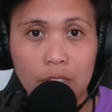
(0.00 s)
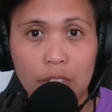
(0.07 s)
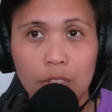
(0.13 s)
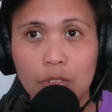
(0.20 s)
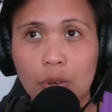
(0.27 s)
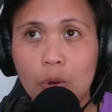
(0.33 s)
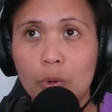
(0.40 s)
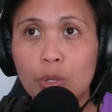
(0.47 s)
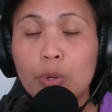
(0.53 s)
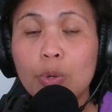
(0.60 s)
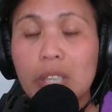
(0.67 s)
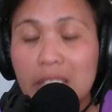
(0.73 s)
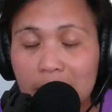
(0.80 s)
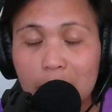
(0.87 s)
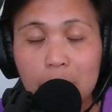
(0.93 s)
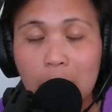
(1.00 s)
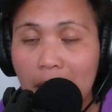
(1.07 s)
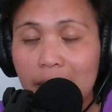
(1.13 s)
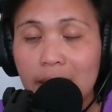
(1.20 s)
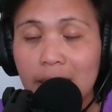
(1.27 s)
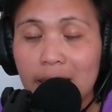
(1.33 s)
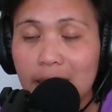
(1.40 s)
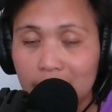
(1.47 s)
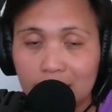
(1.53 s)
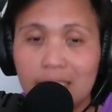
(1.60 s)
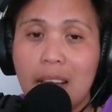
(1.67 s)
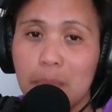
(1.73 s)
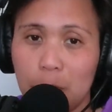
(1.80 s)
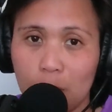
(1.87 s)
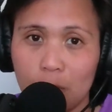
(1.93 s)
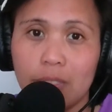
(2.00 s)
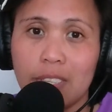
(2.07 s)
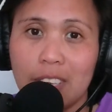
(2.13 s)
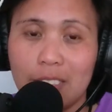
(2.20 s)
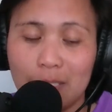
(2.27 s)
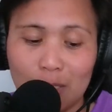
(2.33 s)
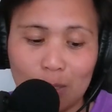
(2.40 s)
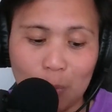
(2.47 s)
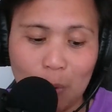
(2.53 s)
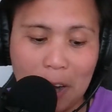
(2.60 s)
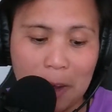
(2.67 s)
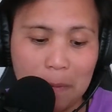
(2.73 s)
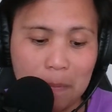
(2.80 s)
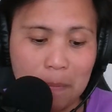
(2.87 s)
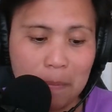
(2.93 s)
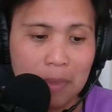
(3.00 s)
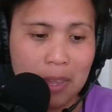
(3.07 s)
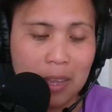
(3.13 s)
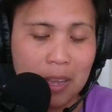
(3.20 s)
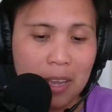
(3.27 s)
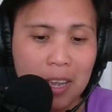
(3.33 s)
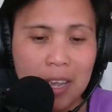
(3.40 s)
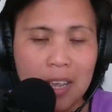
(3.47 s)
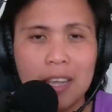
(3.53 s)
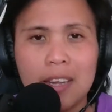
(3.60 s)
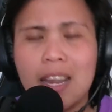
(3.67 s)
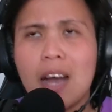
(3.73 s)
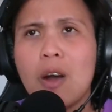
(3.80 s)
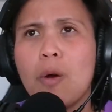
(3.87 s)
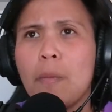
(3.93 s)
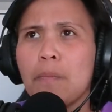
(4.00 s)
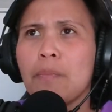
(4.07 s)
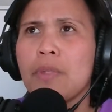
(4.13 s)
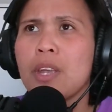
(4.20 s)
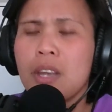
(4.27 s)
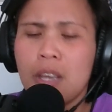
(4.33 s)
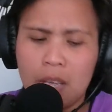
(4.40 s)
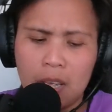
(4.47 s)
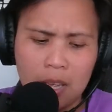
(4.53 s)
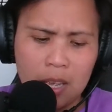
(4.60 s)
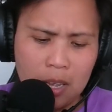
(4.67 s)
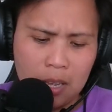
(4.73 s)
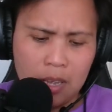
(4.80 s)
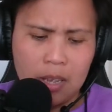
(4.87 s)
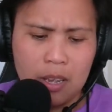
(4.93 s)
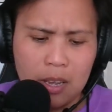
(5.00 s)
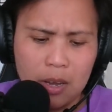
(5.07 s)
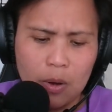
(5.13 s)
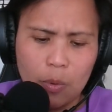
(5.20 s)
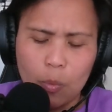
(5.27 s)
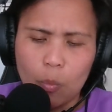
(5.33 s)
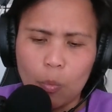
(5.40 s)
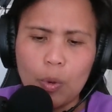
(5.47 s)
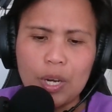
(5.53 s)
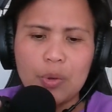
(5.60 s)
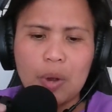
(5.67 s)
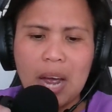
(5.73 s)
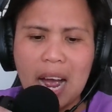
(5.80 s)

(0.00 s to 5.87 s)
So you lead by example in this way. Now, when you